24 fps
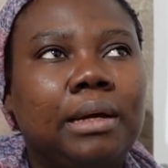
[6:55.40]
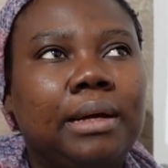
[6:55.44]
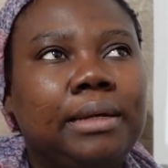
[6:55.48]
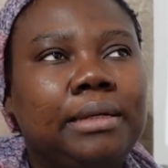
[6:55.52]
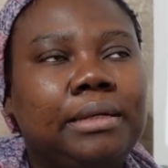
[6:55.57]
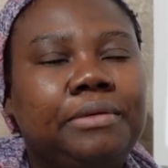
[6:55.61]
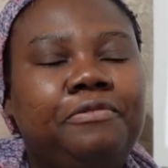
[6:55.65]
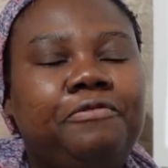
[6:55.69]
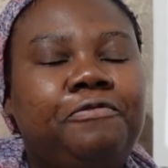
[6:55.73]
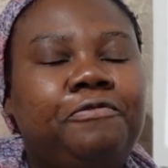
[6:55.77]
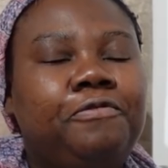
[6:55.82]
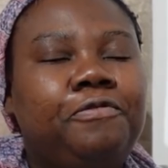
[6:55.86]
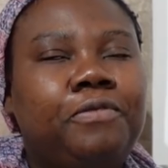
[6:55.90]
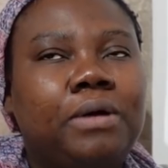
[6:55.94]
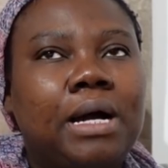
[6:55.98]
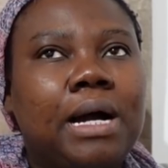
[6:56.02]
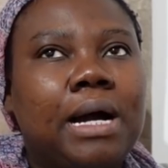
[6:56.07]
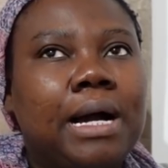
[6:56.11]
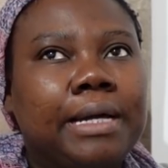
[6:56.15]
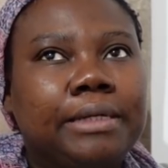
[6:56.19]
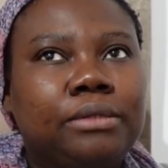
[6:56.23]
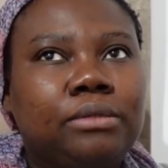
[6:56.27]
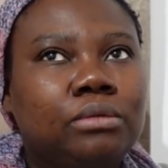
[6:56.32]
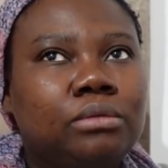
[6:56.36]
if
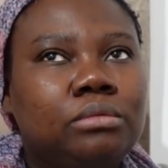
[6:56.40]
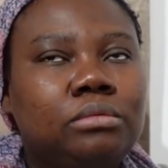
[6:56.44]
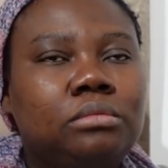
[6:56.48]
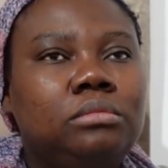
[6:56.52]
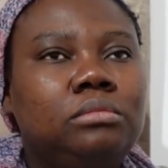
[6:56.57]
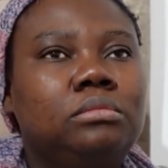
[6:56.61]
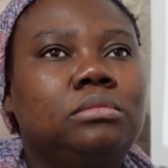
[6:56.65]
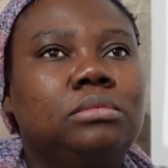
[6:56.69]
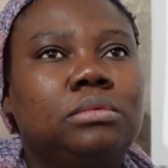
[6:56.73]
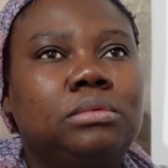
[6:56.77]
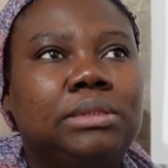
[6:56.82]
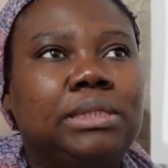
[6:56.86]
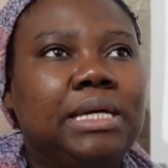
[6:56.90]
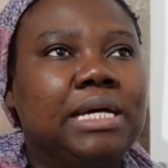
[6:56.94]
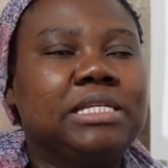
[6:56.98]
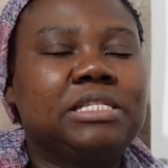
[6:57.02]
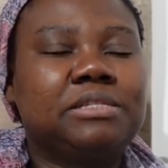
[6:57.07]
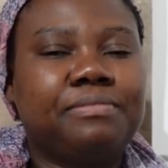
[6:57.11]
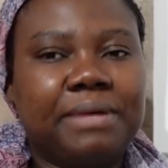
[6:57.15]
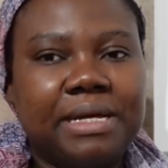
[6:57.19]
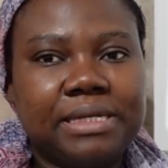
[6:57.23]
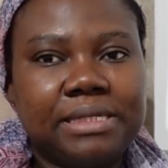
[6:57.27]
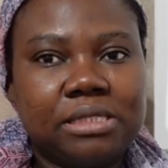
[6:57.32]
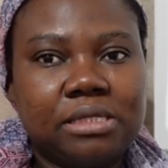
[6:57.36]
I don't
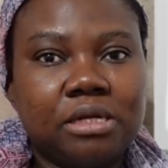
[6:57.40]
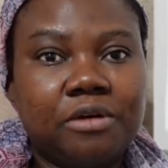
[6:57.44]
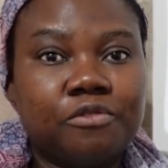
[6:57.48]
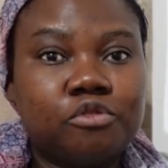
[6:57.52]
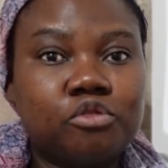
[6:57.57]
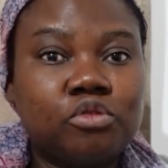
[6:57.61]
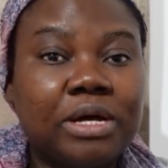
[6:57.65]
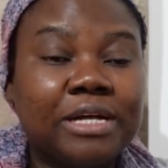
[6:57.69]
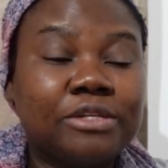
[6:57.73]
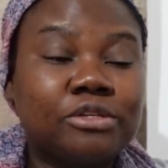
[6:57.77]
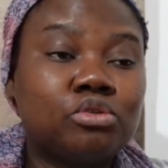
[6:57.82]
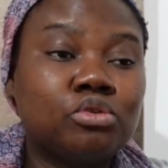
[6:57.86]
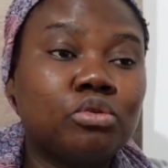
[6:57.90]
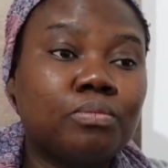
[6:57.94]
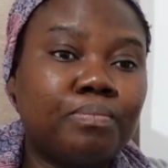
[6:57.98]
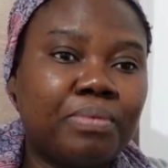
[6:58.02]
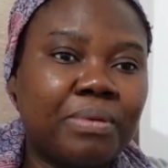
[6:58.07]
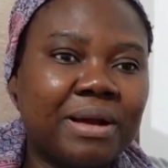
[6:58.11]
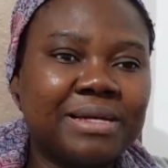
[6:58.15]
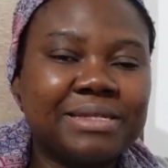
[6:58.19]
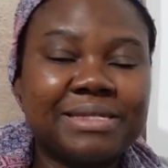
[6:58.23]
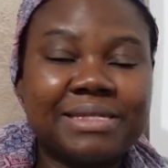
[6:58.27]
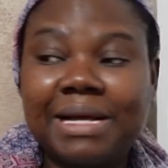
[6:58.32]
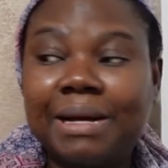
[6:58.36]
get myself. So I took
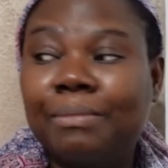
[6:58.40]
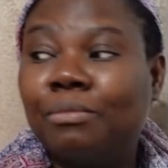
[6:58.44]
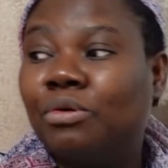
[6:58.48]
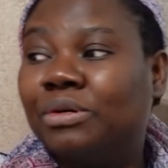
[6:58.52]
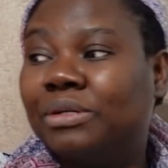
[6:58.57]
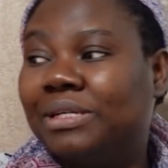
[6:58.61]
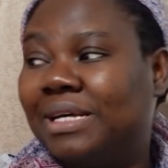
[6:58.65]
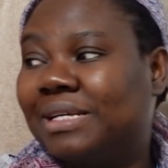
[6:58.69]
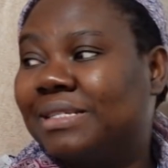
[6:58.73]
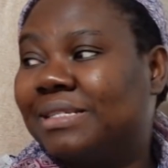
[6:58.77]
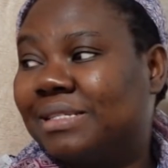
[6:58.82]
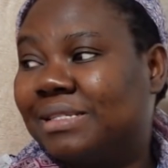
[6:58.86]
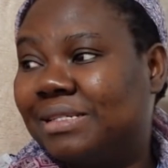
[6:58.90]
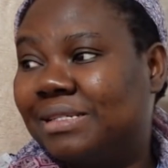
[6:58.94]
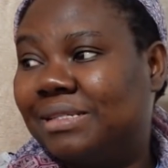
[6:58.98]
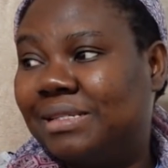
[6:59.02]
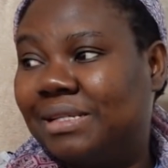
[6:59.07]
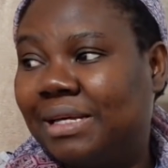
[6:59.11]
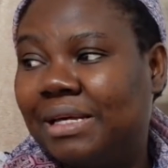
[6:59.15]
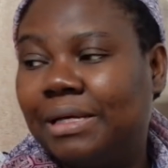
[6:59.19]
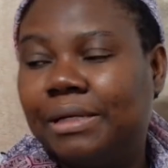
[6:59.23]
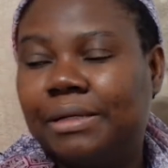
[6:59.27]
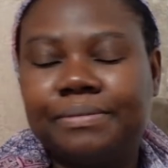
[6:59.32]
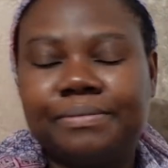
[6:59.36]
paracetamol
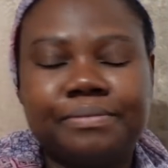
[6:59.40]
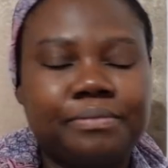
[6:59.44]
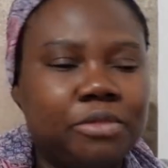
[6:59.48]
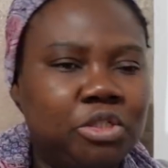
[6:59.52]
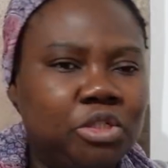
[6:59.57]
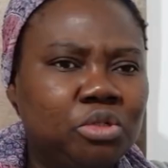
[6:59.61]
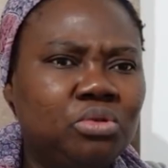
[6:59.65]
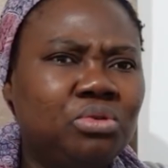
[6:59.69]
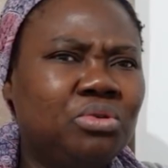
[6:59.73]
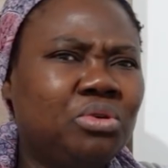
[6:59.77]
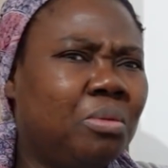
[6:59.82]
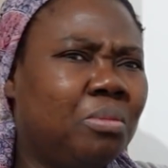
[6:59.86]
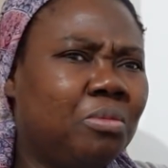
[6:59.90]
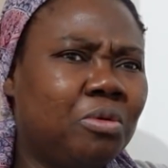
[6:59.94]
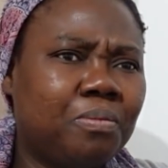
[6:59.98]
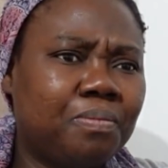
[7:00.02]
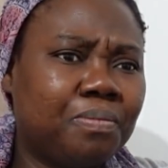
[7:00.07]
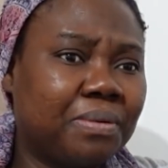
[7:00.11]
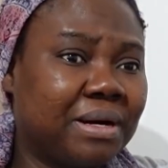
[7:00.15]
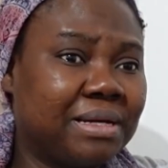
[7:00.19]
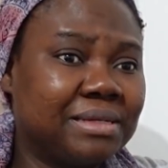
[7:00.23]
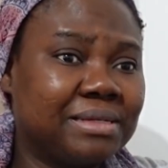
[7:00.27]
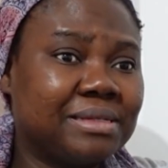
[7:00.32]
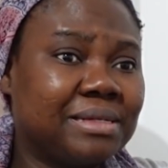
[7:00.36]
yesterday. You know, normal
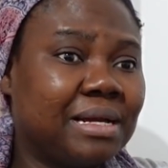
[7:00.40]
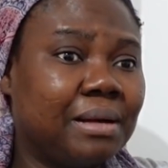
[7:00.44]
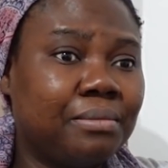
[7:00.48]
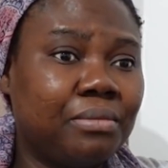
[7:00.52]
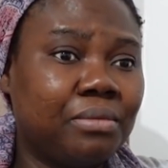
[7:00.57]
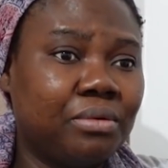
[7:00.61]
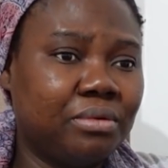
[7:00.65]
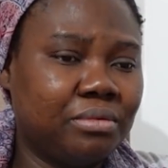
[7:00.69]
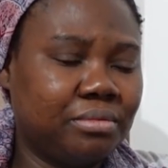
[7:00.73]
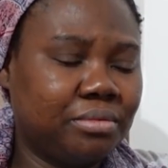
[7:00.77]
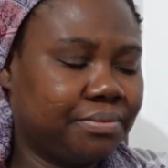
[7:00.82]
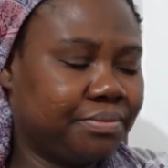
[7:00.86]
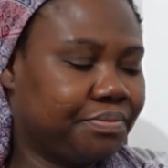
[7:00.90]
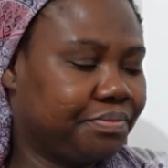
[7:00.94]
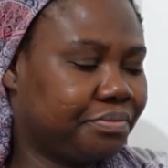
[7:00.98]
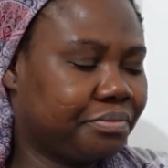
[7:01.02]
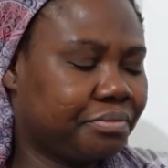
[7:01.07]
paracetamol.